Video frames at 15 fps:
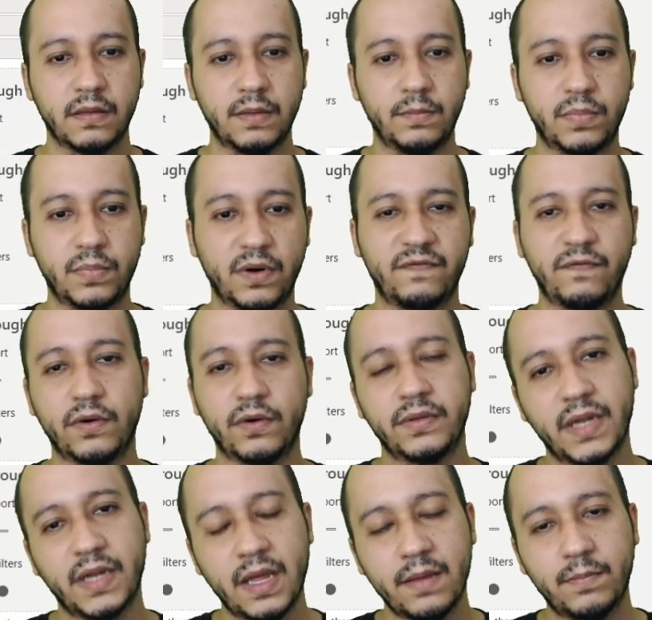part from
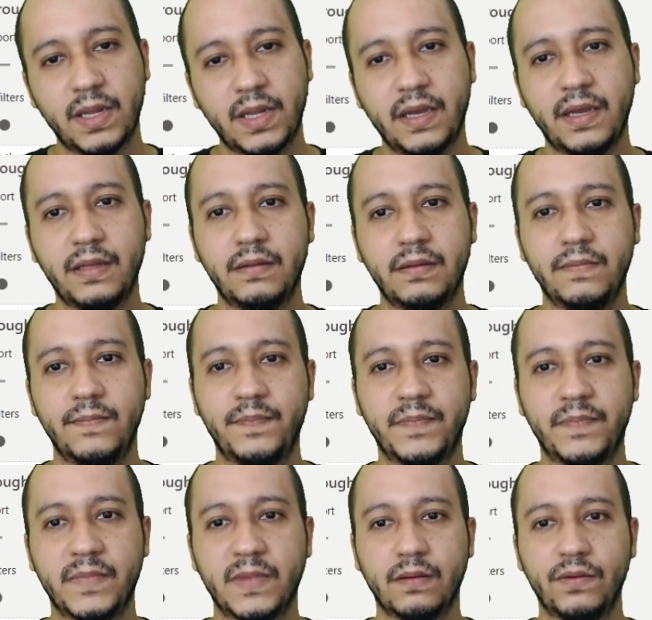template
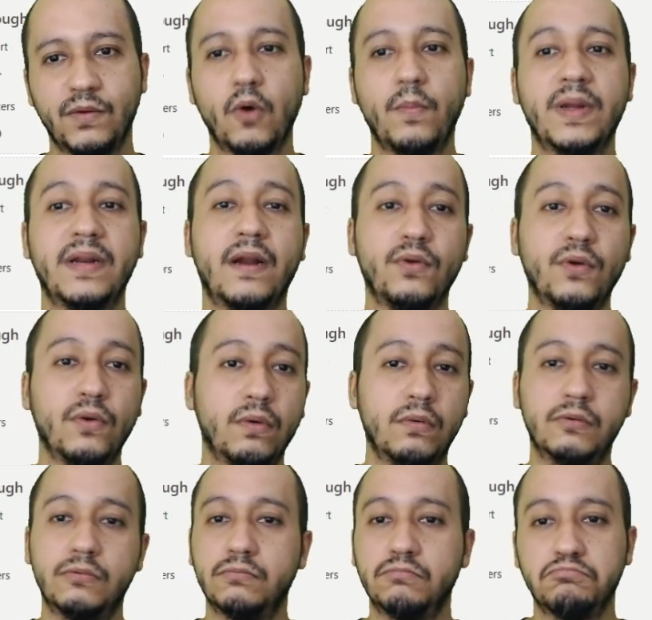you open a
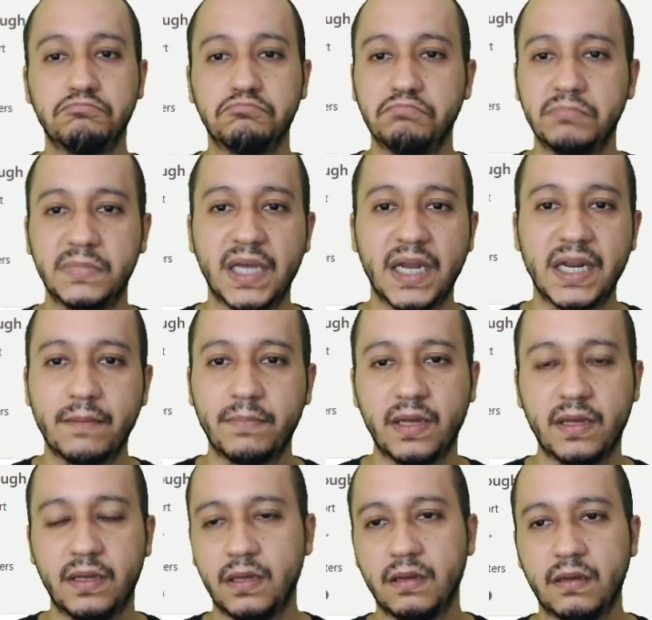new Deneb
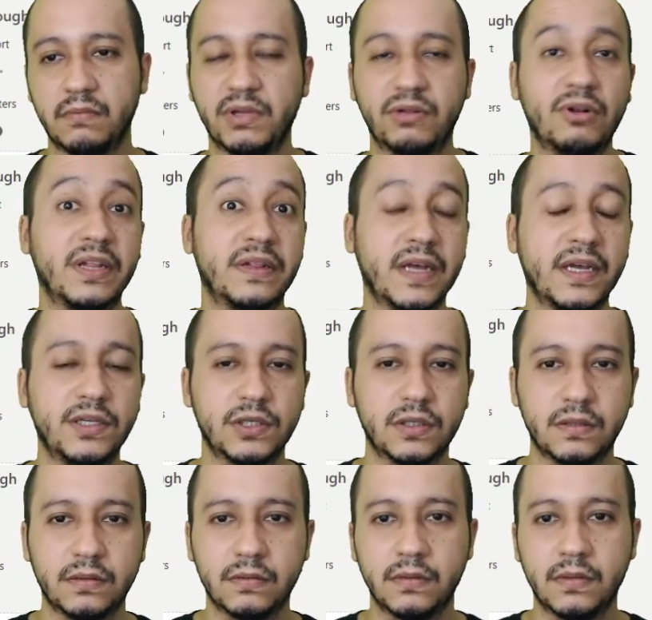uh,
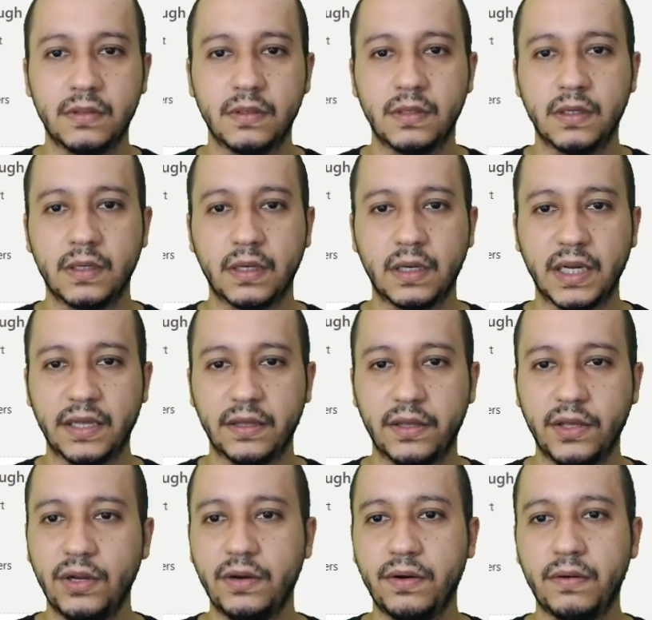visualization click
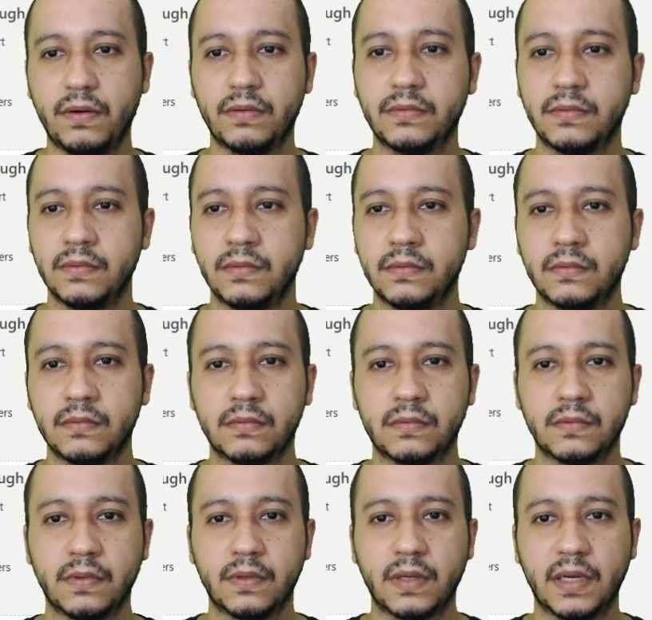here
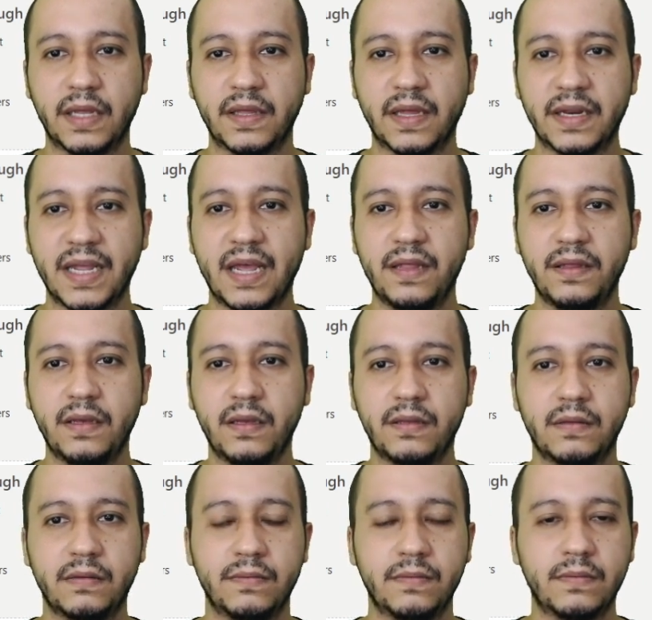click and edit
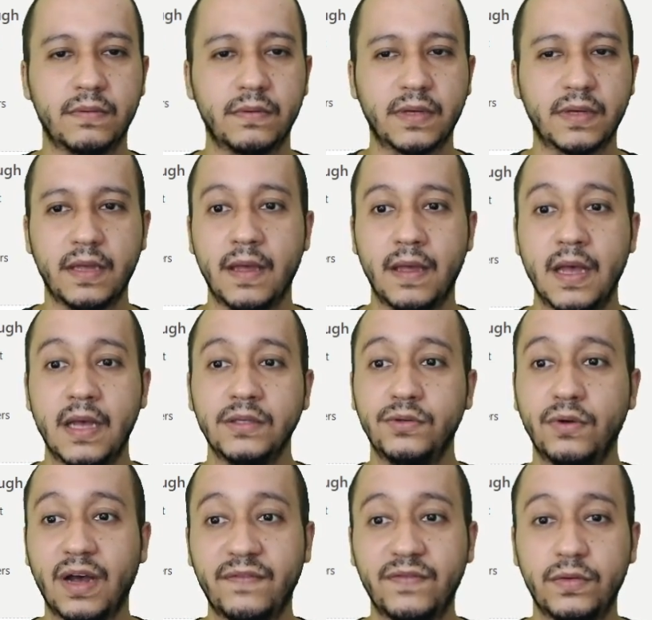okay you
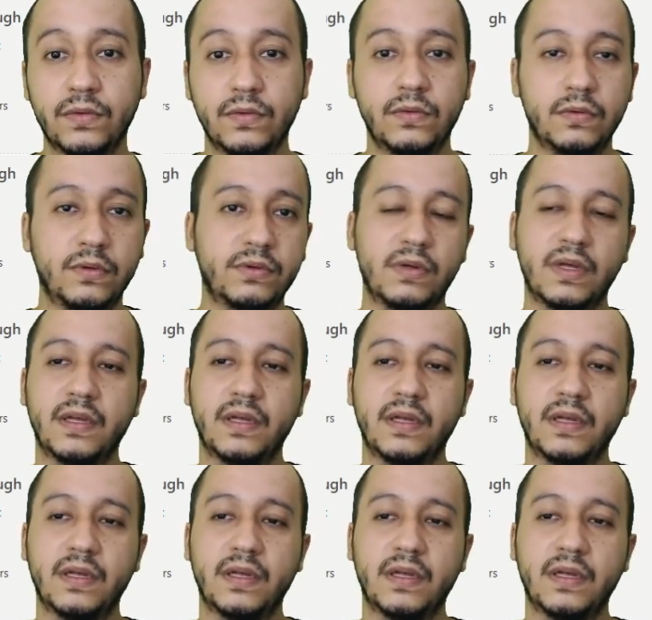have to uh,